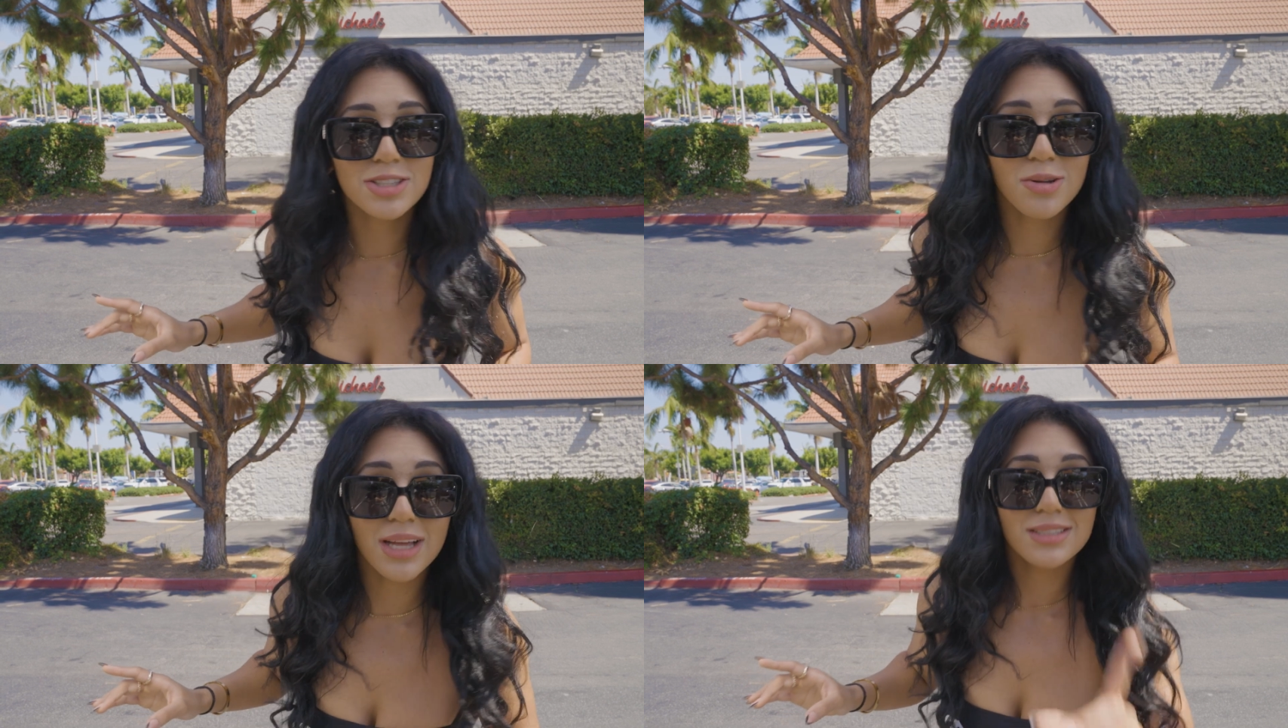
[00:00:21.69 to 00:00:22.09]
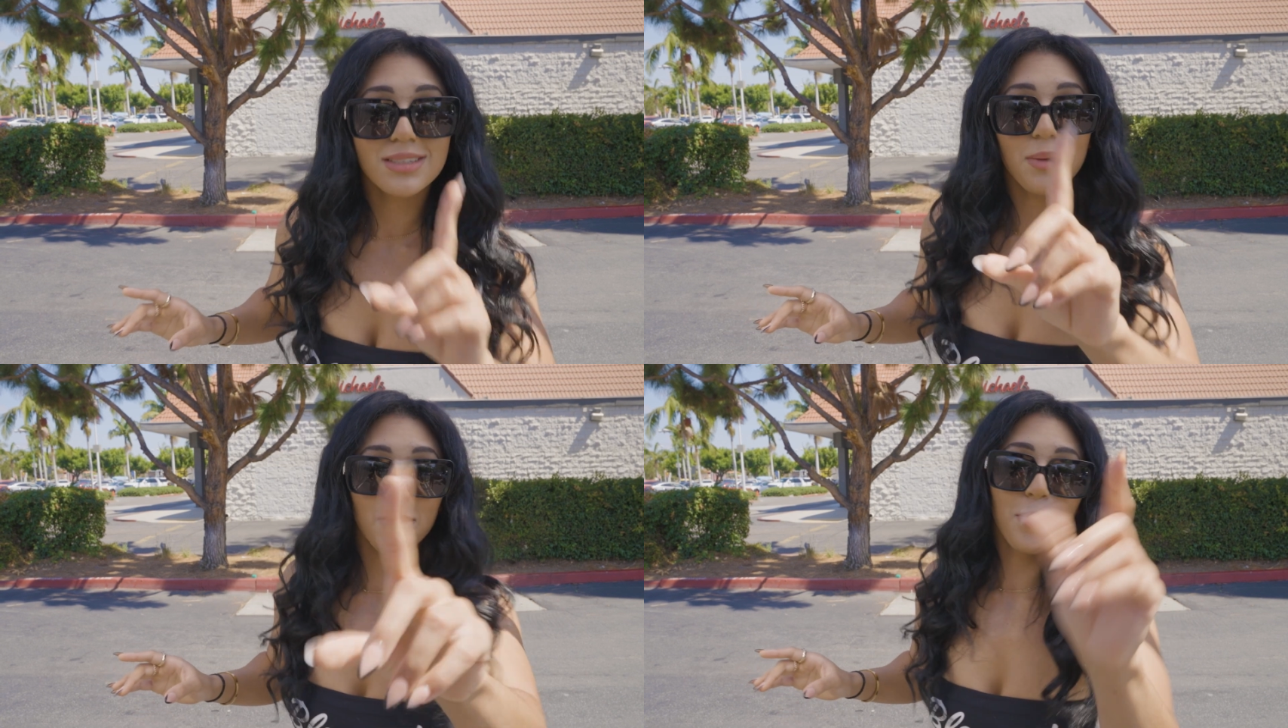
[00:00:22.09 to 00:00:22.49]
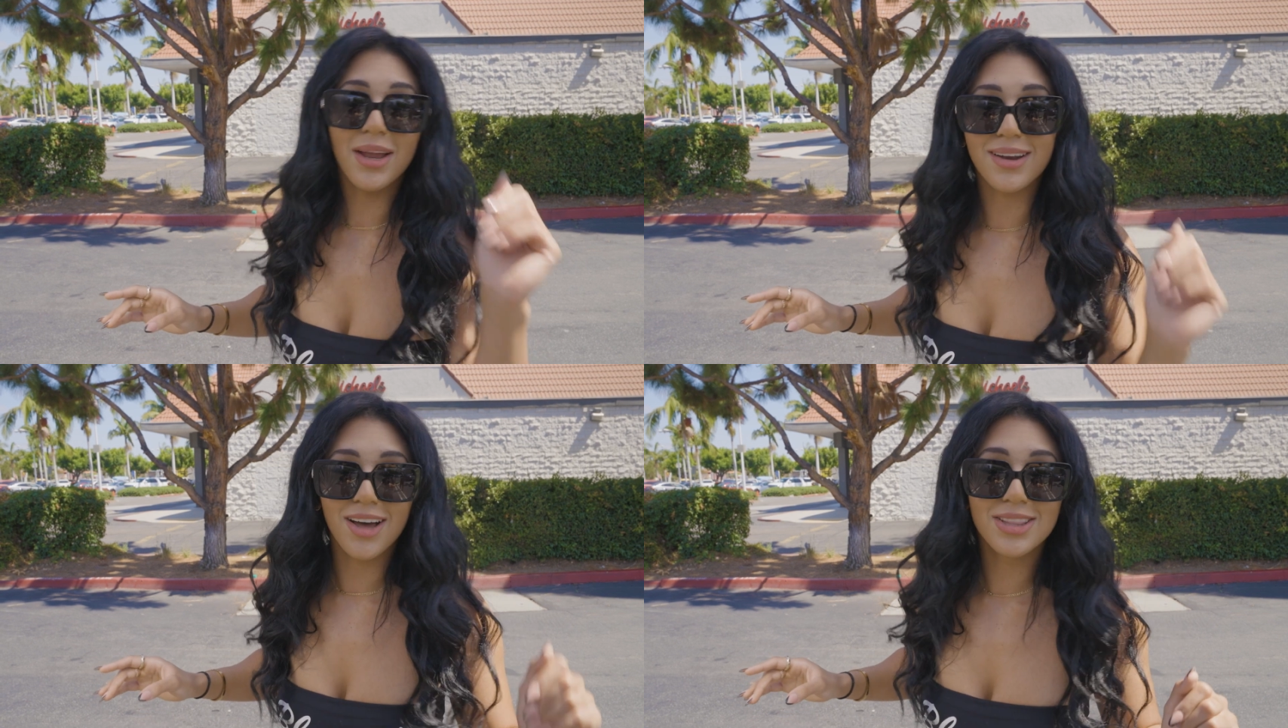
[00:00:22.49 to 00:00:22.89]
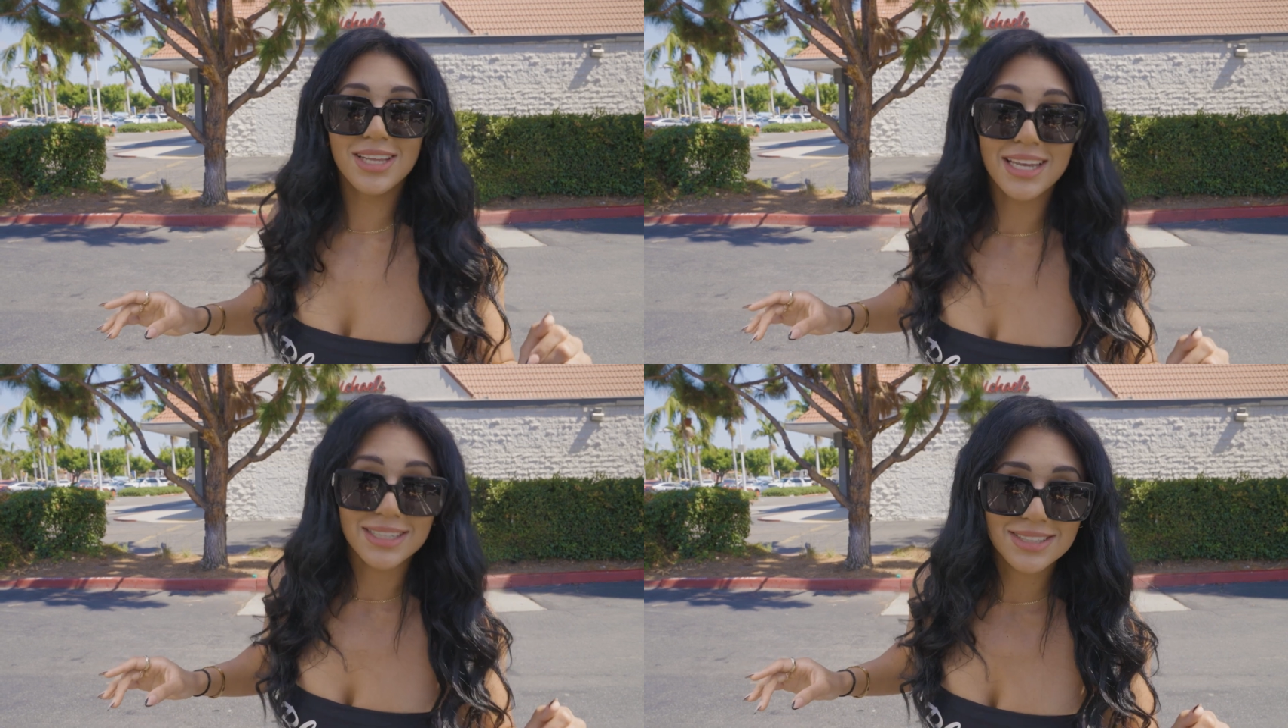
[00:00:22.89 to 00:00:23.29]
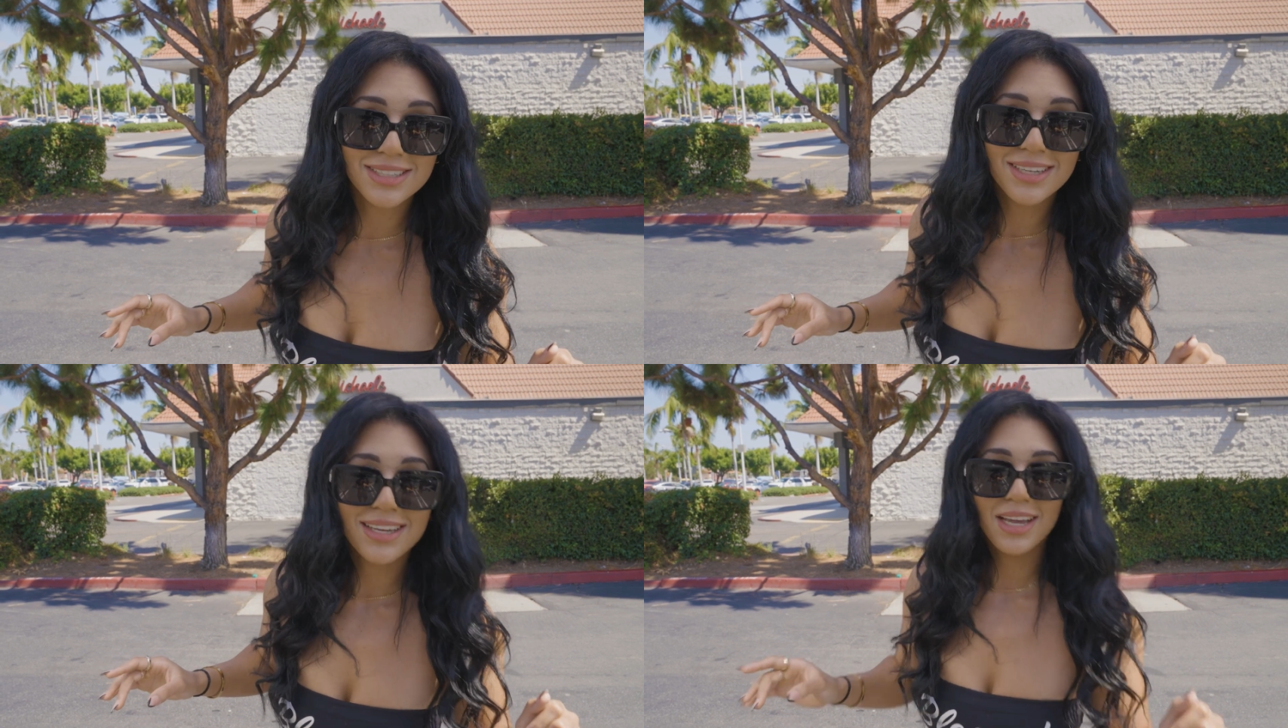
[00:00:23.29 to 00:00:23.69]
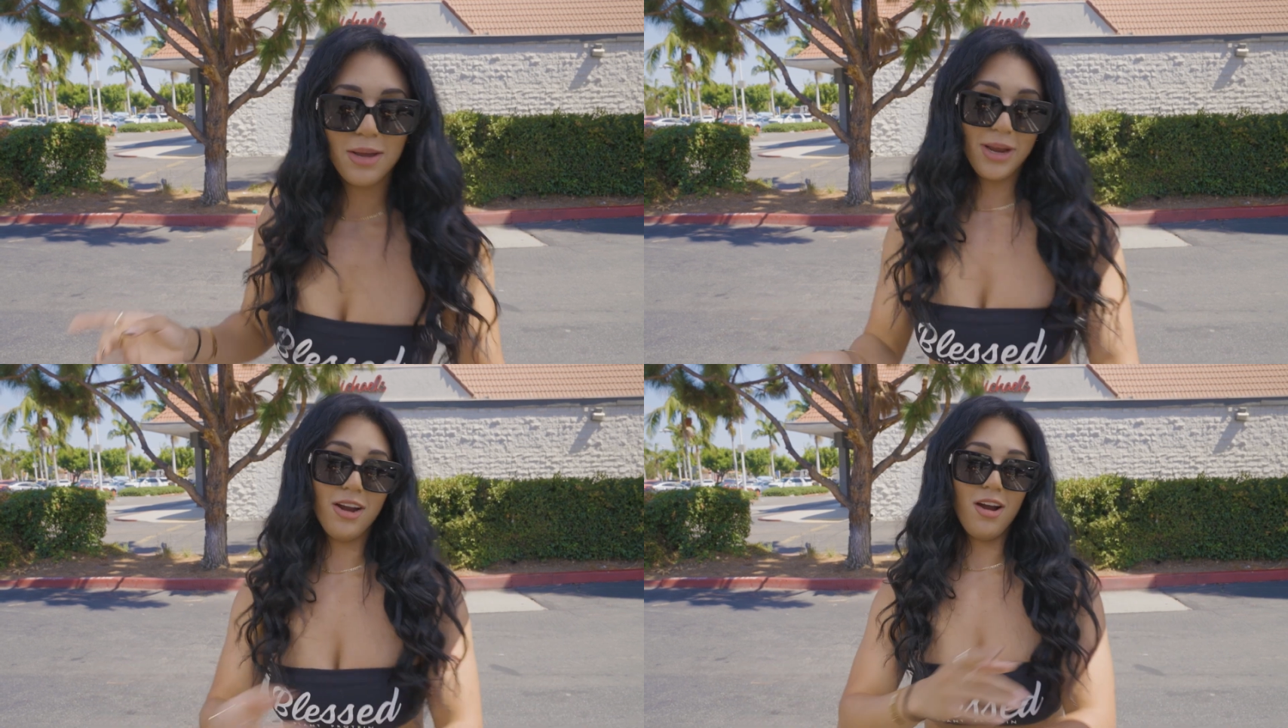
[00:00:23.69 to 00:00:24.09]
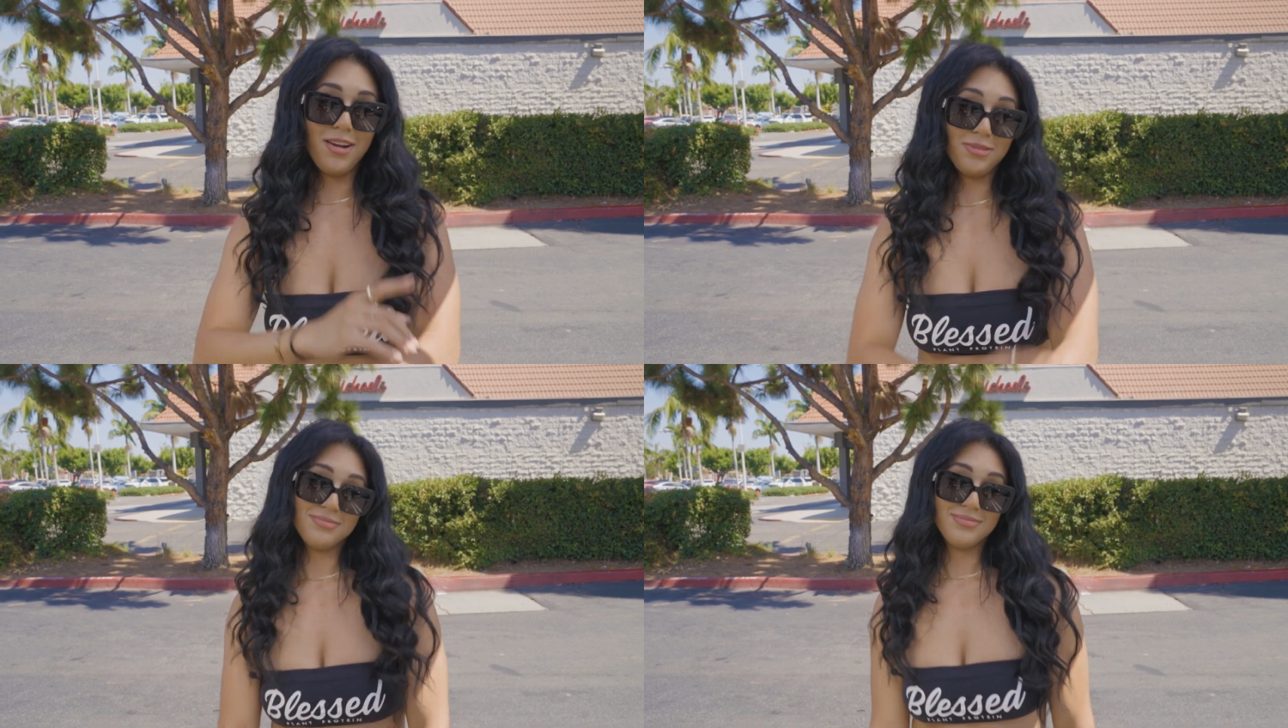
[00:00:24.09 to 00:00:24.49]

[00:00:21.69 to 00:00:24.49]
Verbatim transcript: So that's number one on the list in my cart.